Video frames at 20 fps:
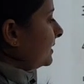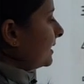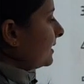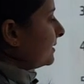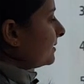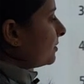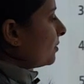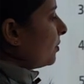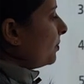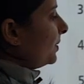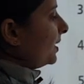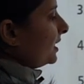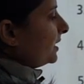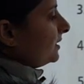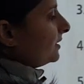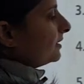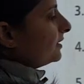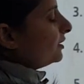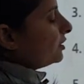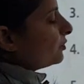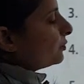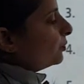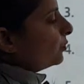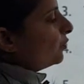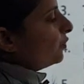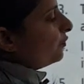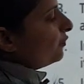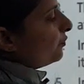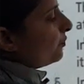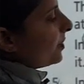disobedience
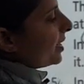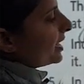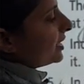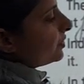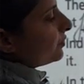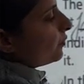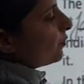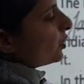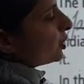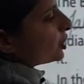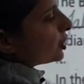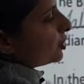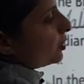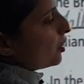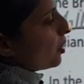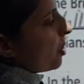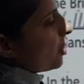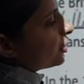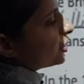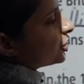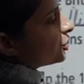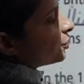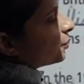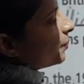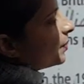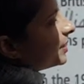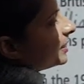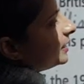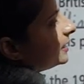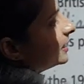movement was launched
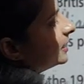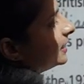with the